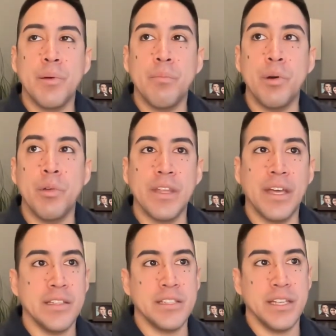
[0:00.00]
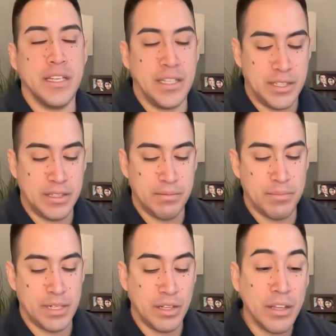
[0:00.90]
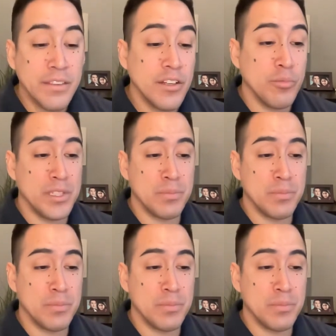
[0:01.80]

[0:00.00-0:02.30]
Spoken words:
both as a mental health therapist,